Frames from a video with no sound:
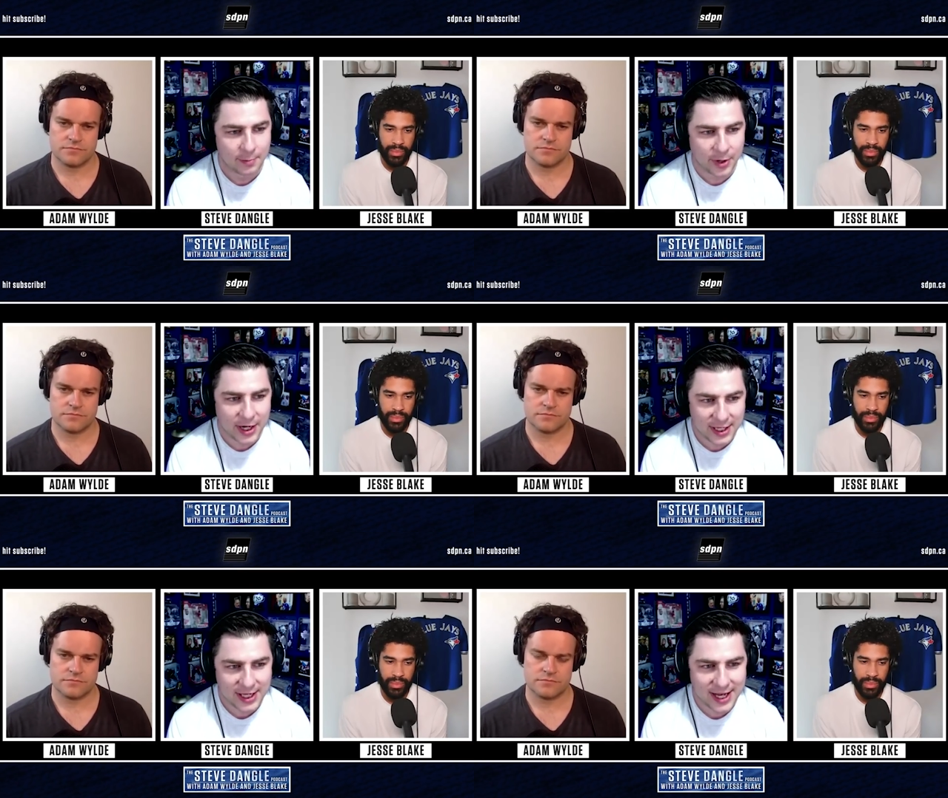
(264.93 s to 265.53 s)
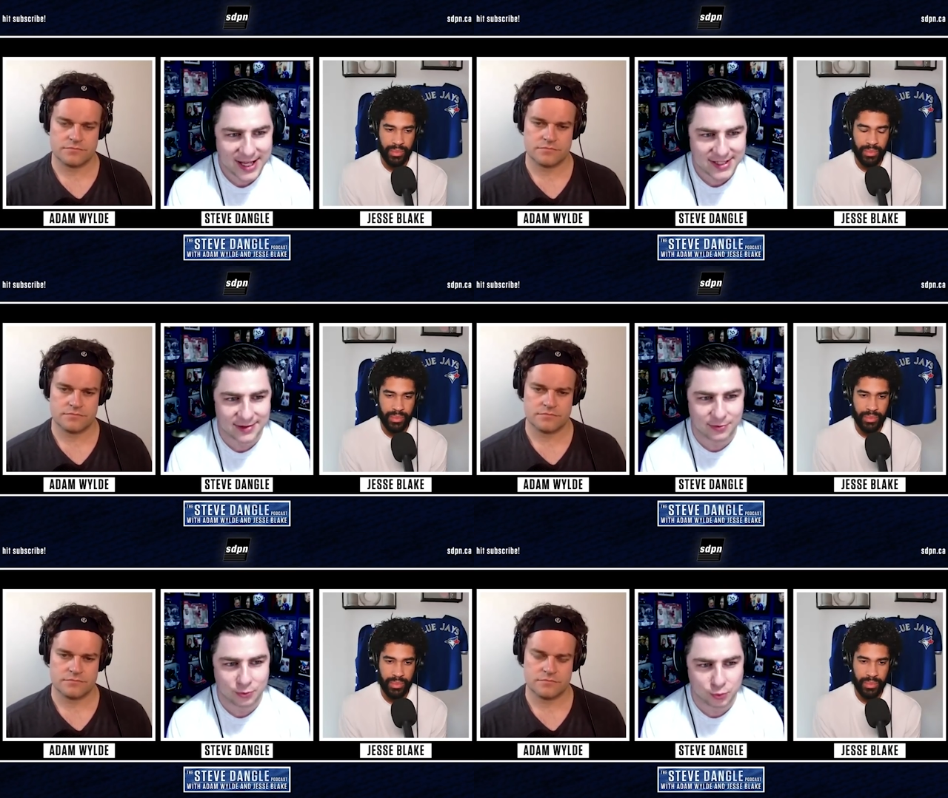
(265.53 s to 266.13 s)
Speaker 1: but he hasn't
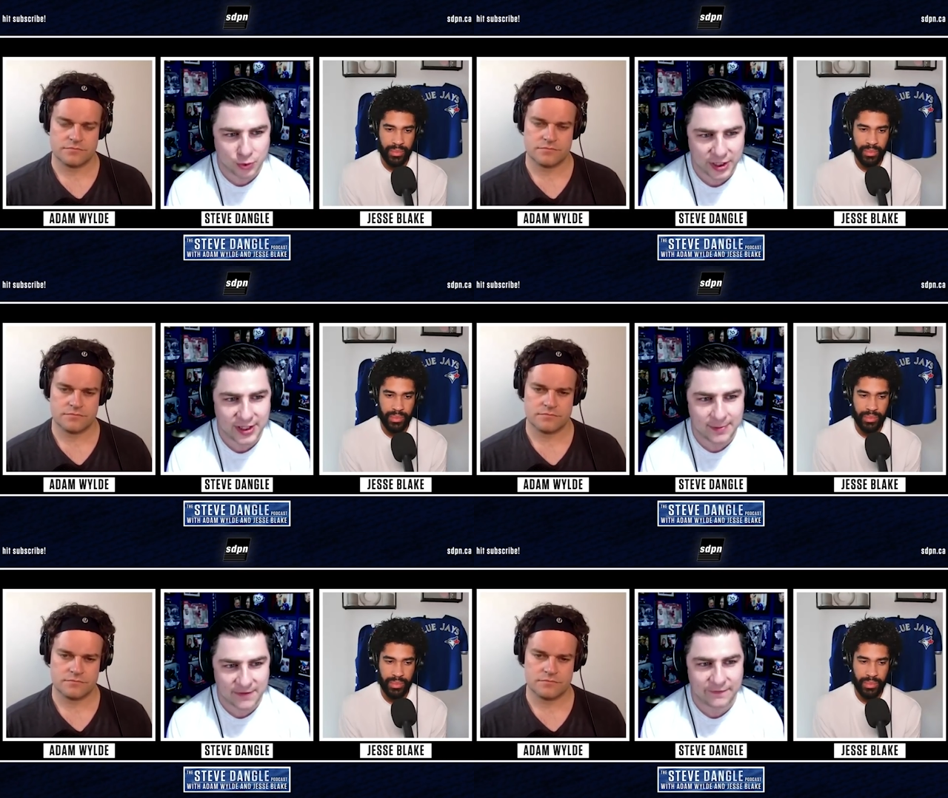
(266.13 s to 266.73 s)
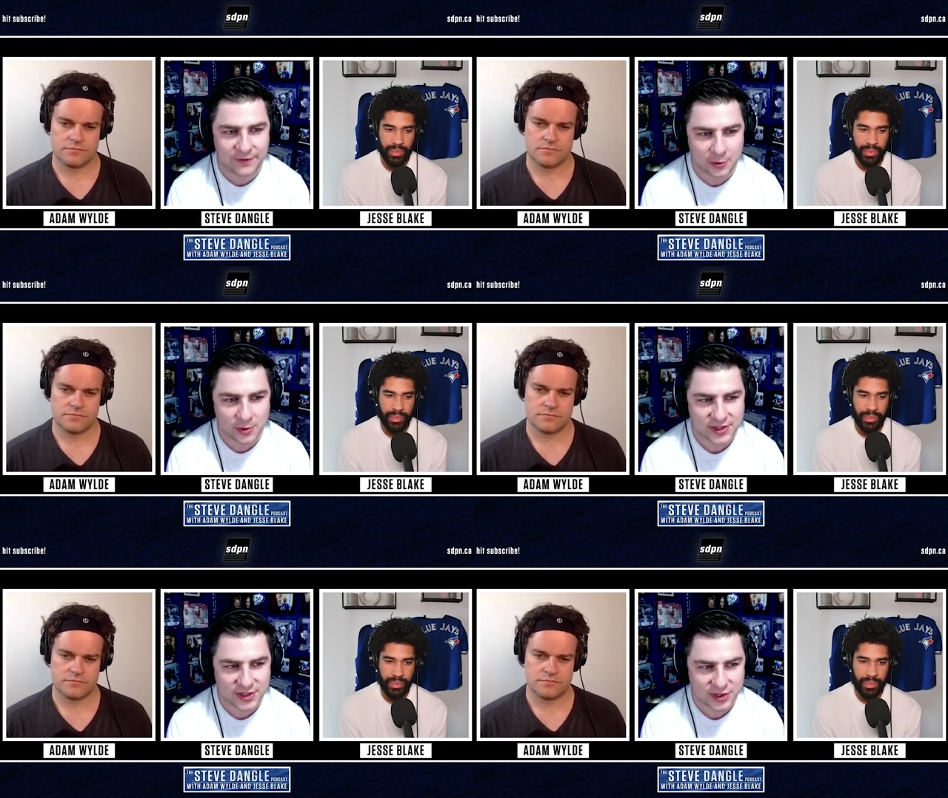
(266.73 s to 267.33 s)
really been viewed
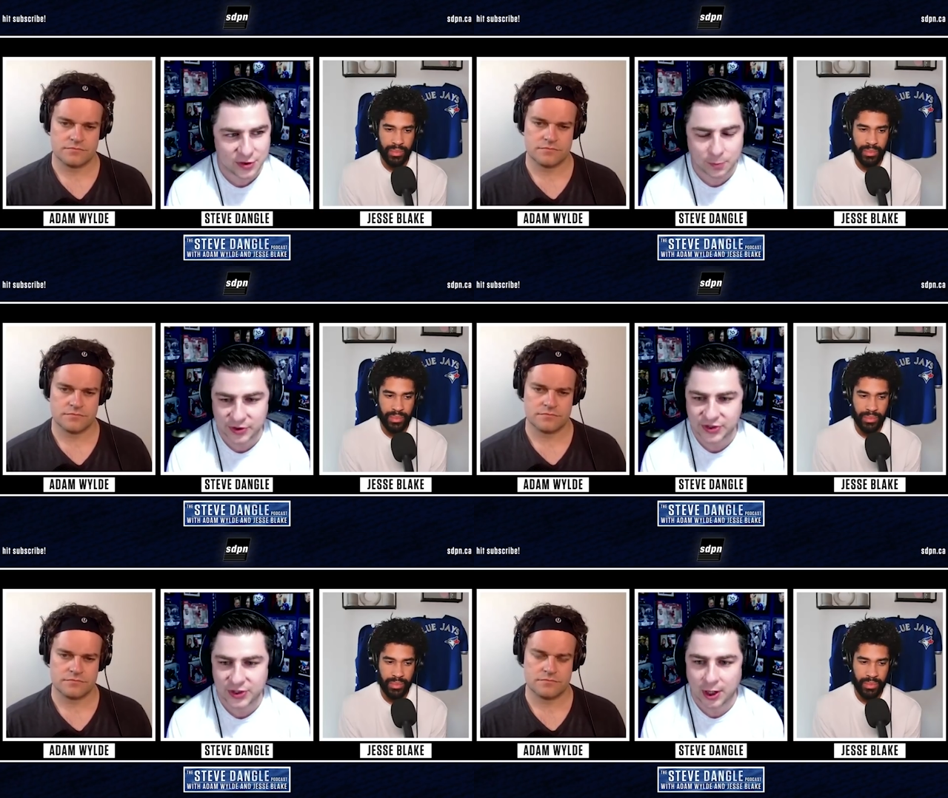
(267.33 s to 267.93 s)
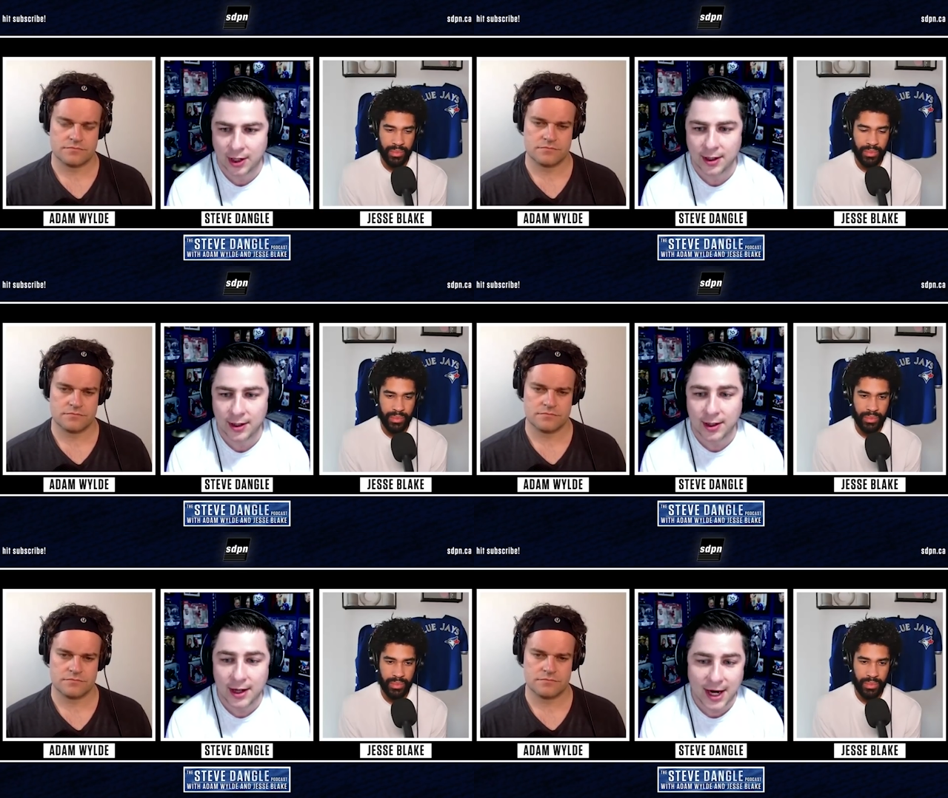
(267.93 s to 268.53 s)
as a superstar.
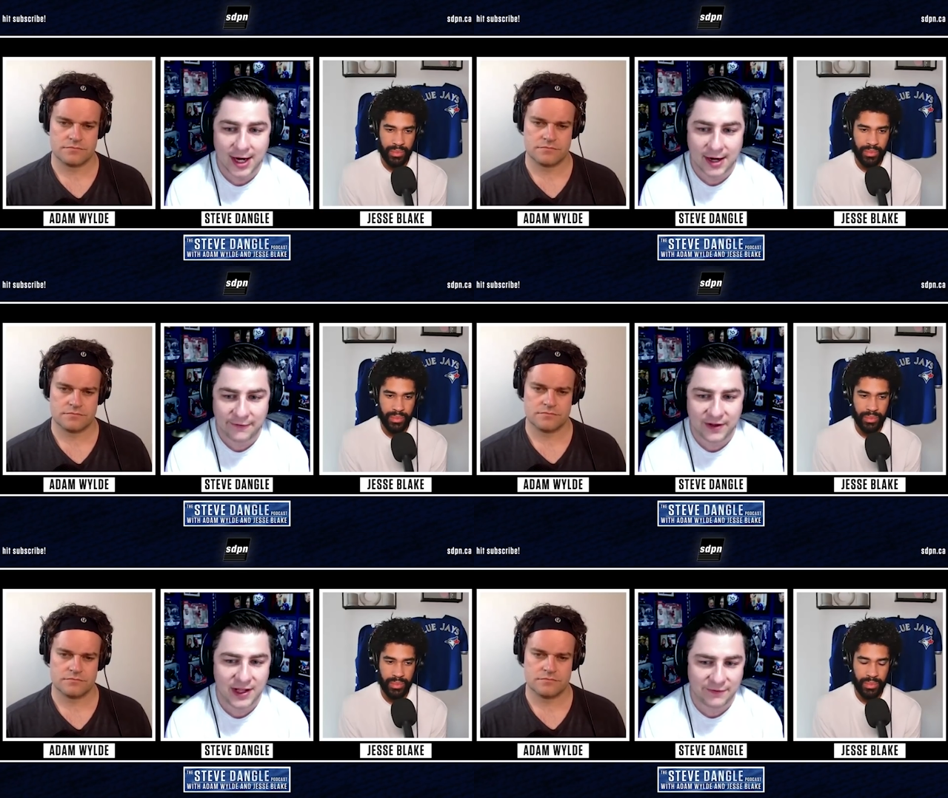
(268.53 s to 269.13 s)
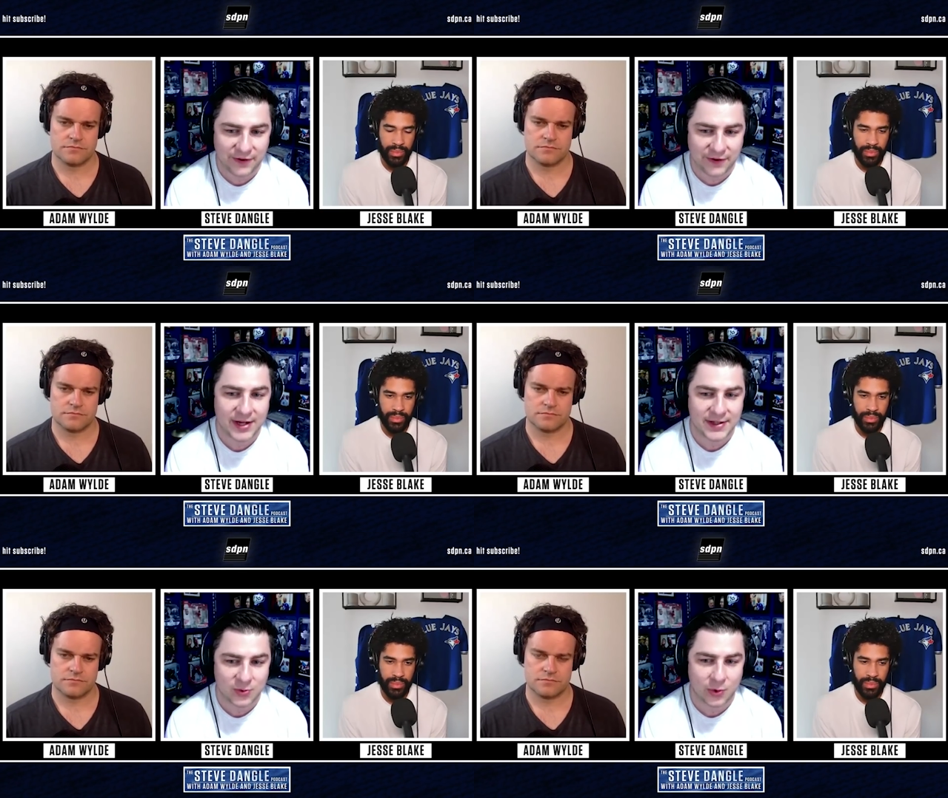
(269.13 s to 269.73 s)
And if he
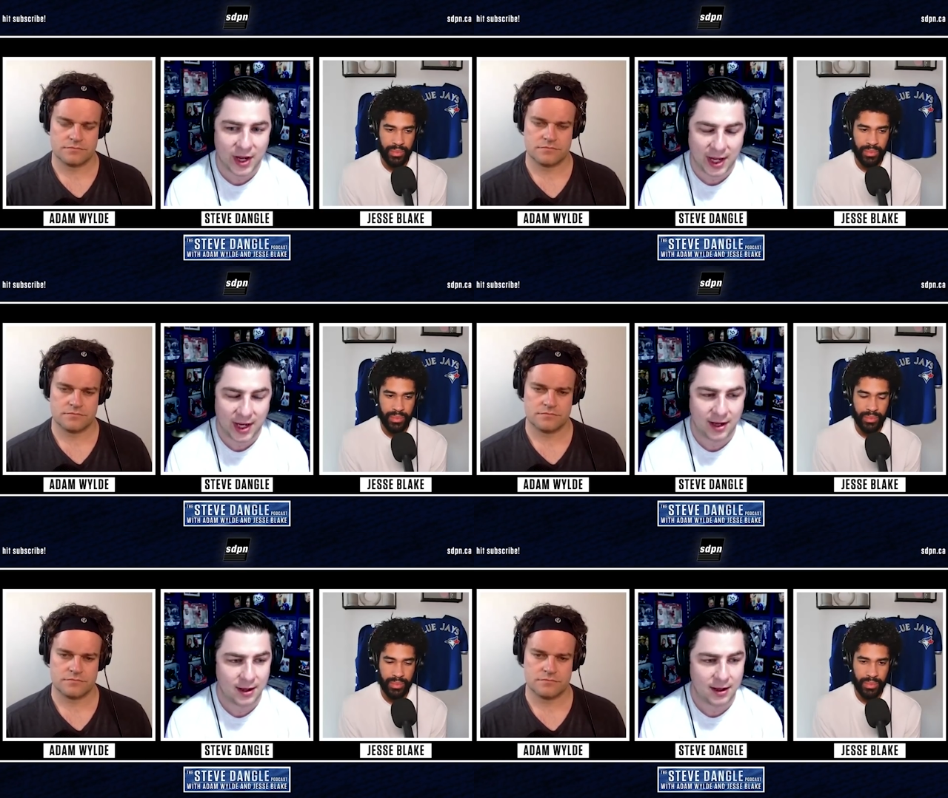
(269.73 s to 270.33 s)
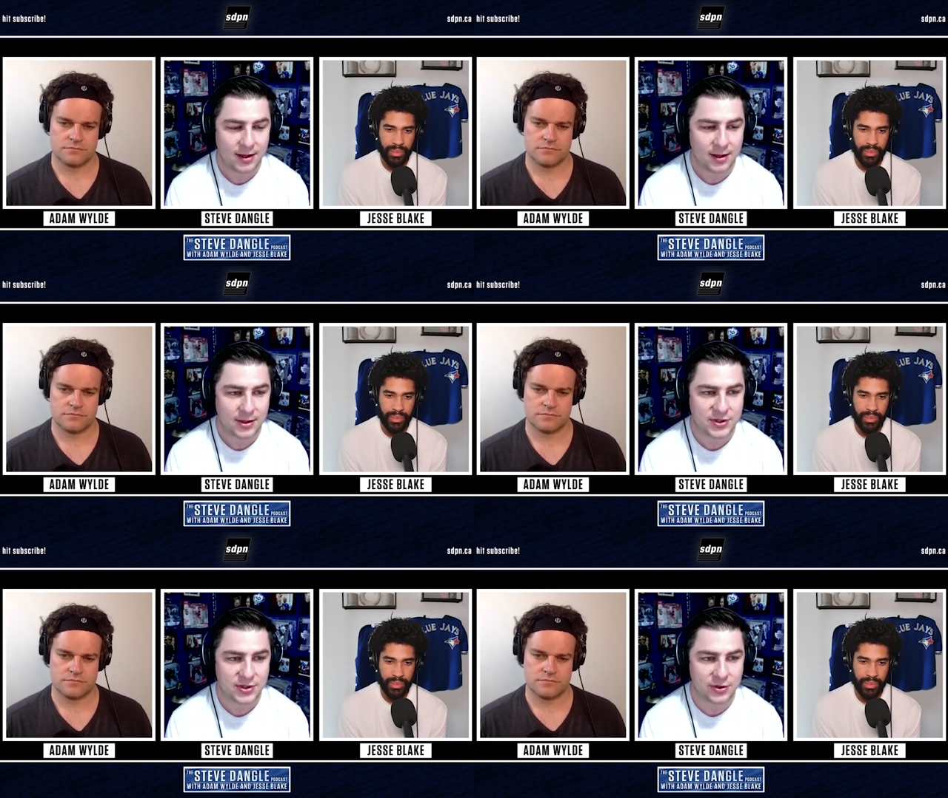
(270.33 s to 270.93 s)
finds a way
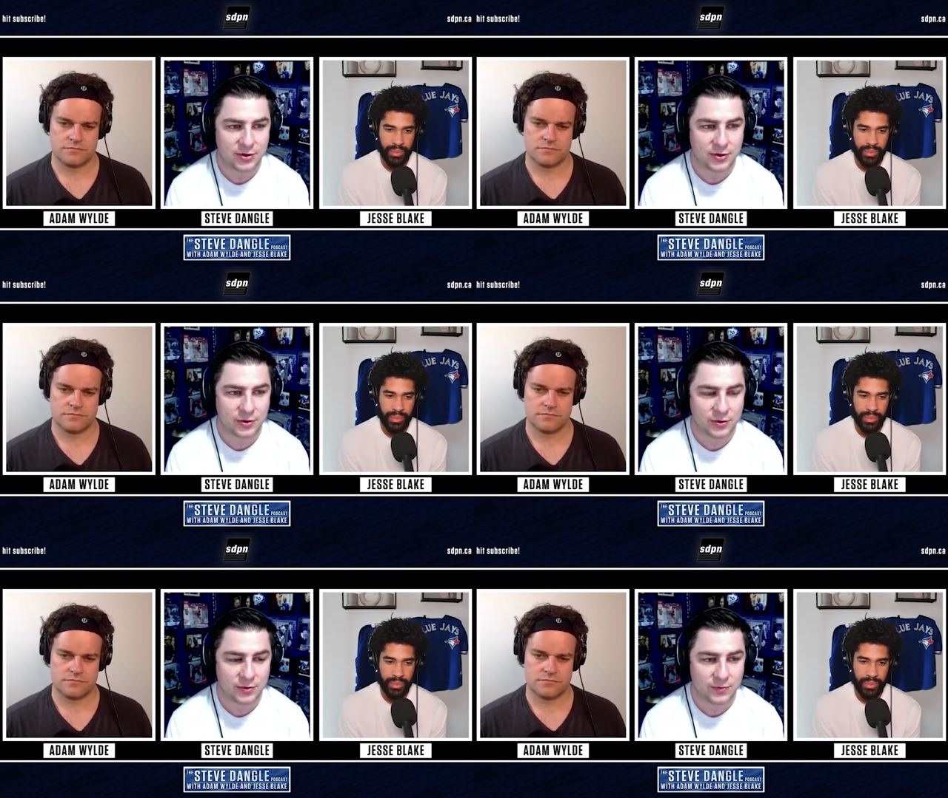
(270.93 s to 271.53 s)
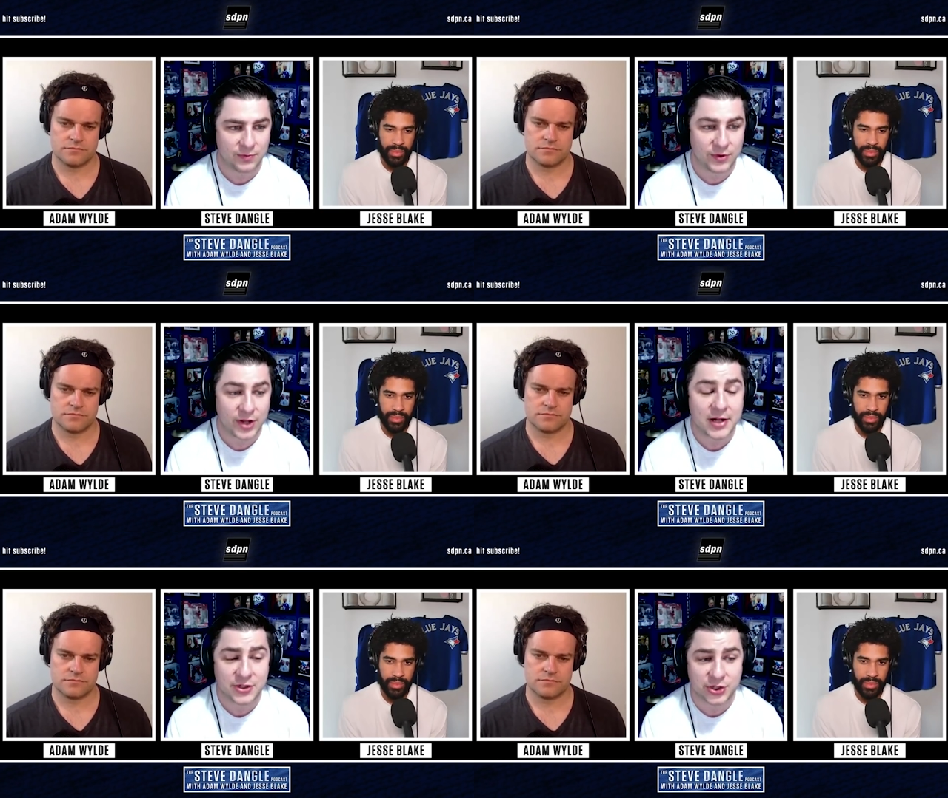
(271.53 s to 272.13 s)
to not